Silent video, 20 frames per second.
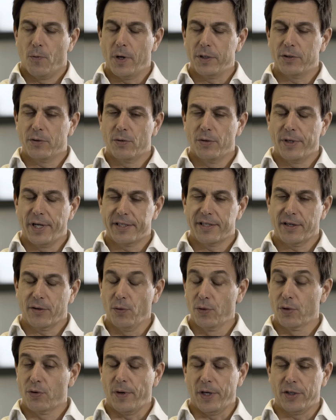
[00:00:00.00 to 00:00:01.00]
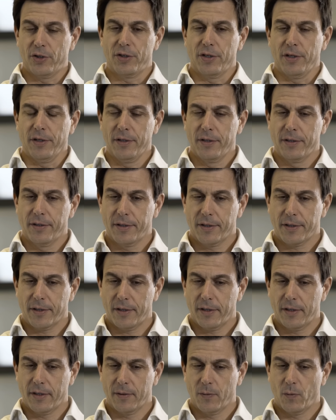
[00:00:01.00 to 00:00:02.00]
One rule, that's a good question.
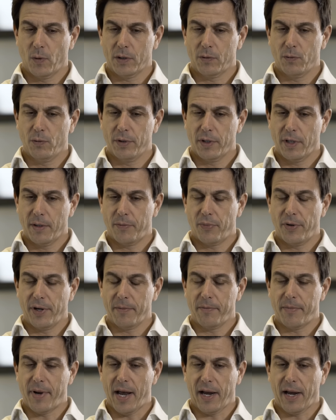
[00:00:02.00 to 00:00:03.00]
What would I bring